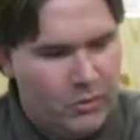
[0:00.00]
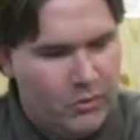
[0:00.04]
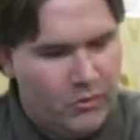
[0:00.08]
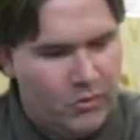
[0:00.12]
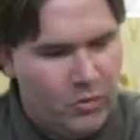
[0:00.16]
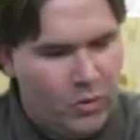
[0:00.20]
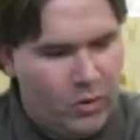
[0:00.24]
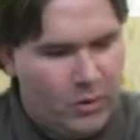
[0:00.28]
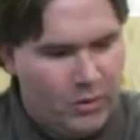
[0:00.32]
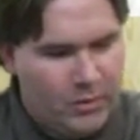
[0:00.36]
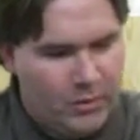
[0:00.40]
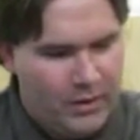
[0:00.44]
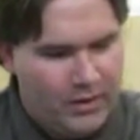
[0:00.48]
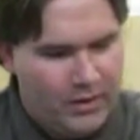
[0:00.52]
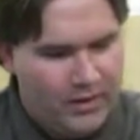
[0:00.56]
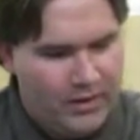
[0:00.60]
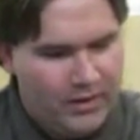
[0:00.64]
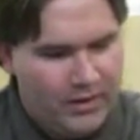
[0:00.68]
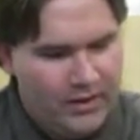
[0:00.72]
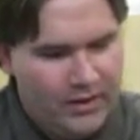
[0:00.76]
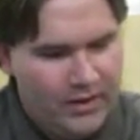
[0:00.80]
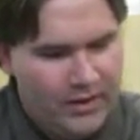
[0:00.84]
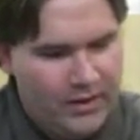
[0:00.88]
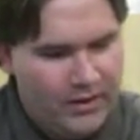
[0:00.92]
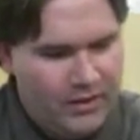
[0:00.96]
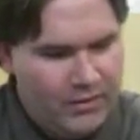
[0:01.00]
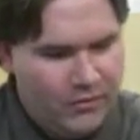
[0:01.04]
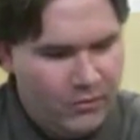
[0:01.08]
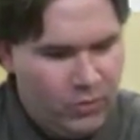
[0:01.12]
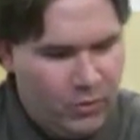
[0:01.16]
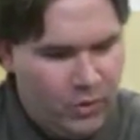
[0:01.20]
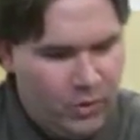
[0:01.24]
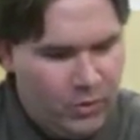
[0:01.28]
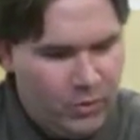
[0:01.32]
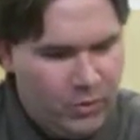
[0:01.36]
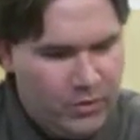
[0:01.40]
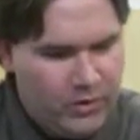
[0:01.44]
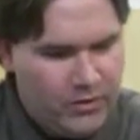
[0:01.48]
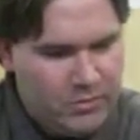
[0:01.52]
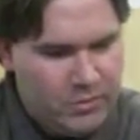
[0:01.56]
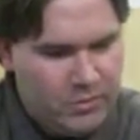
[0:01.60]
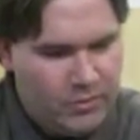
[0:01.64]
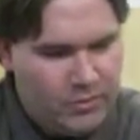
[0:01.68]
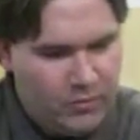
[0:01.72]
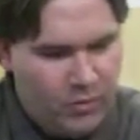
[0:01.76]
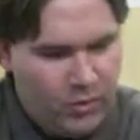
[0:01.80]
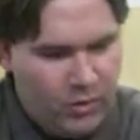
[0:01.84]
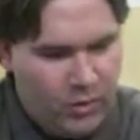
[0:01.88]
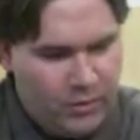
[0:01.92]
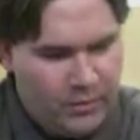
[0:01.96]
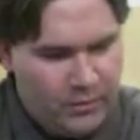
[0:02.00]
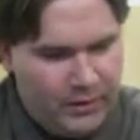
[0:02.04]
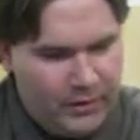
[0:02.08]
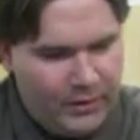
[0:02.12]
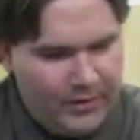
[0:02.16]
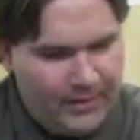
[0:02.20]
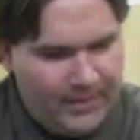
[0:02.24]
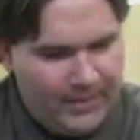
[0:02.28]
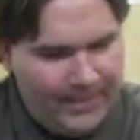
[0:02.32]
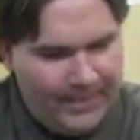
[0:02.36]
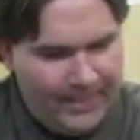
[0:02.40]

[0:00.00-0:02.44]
before me, for he was before me.